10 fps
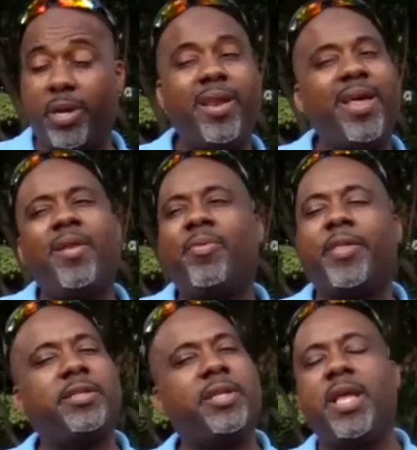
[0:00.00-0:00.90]
And I don't
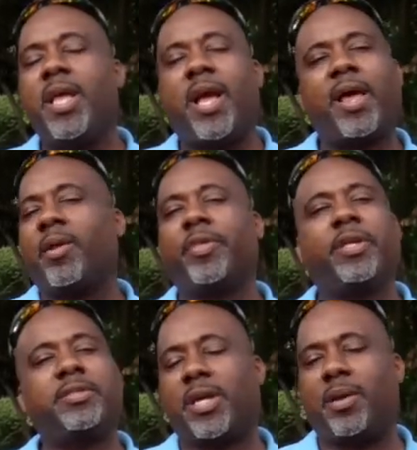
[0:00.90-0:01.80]

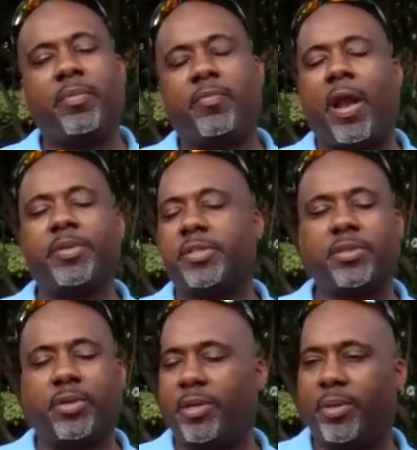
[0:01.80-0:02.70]
think Tom Roberts
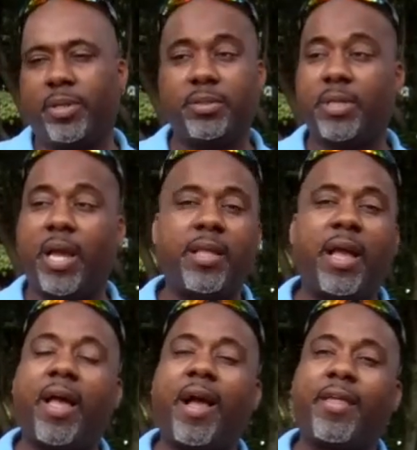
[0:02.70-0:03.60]
is going to do it.
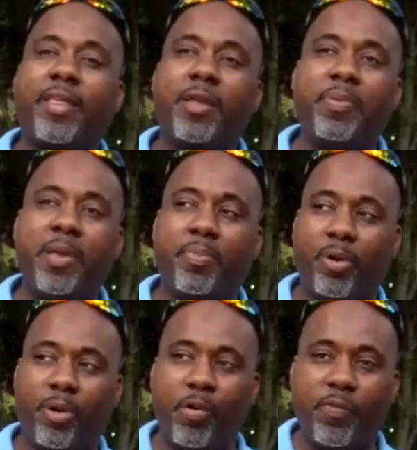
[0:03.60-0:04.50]
I think people
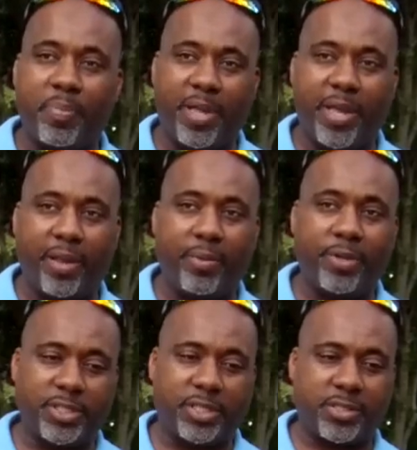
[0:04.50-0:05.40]
are overplaying
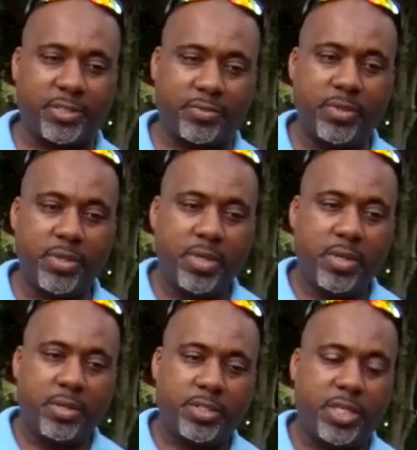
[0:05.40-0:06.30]
what
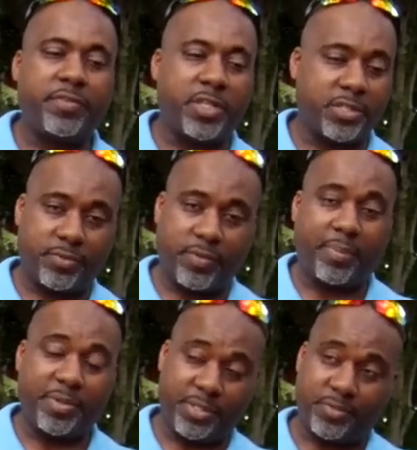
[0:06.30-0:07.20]
Chief Justice
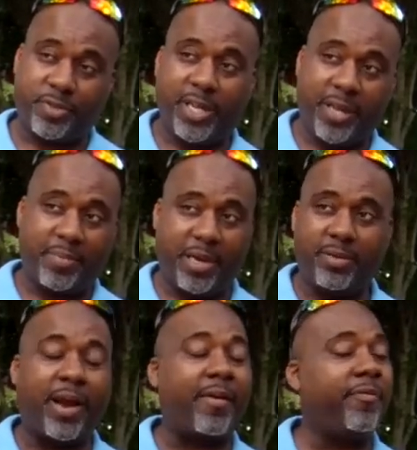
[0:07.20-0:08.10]
Roberts is really about.
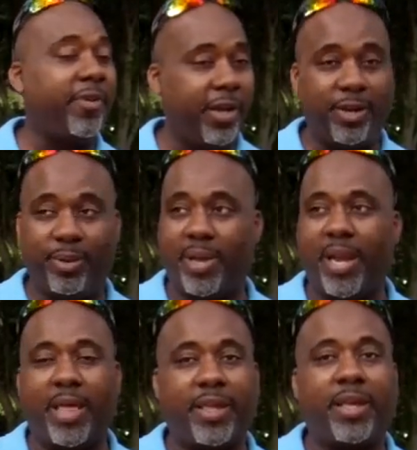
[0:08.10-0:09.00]
I really do.
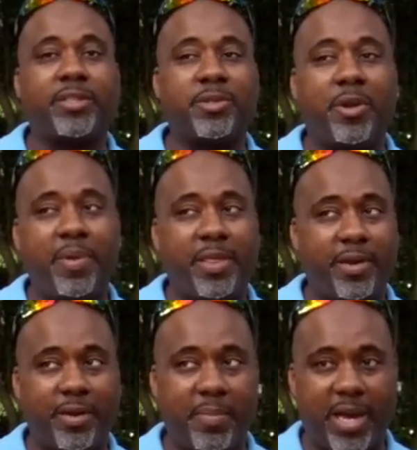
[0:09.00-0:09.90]
And I think it's going to be
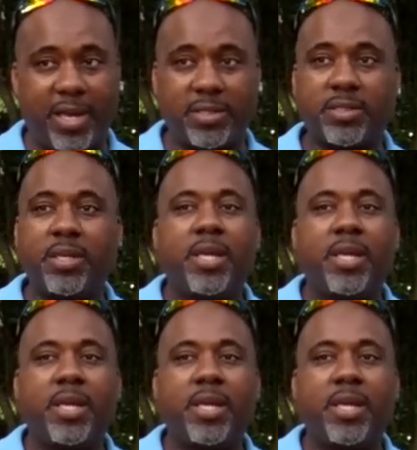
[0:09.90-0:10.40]
their demise.